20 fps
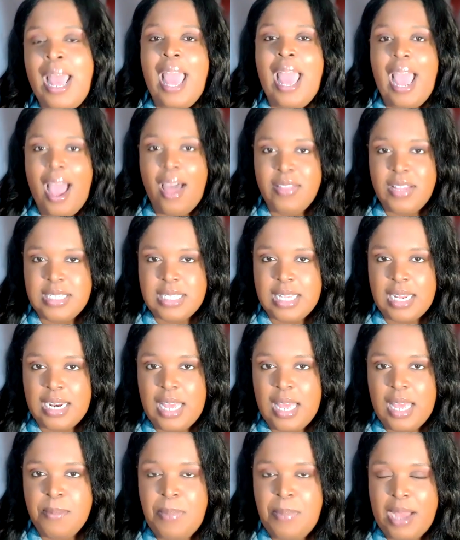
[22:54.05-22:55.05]
how that's going
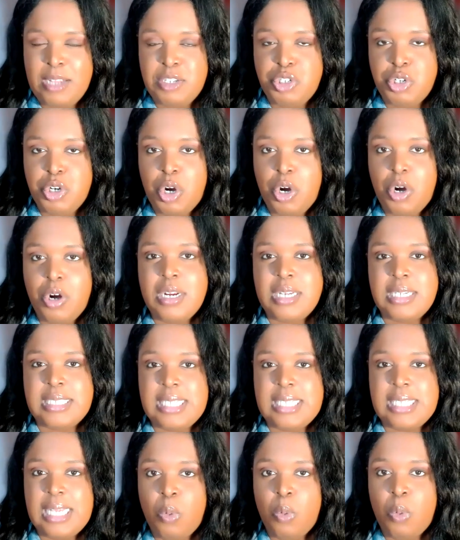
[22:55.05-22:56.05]
to impact your
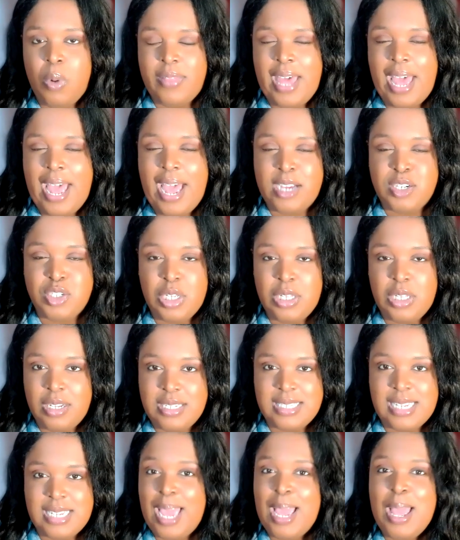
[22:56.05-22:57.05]
currency and what that actually
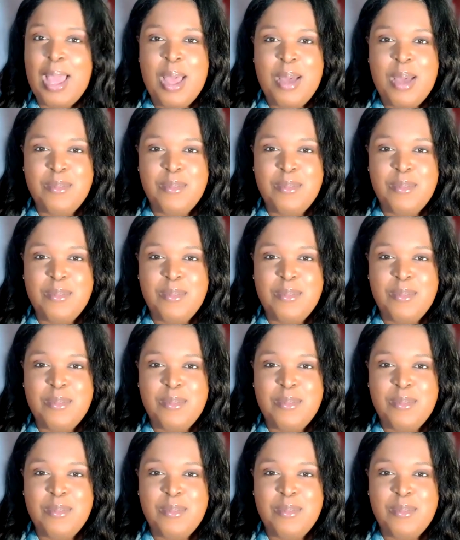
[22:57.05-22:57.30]
looks like.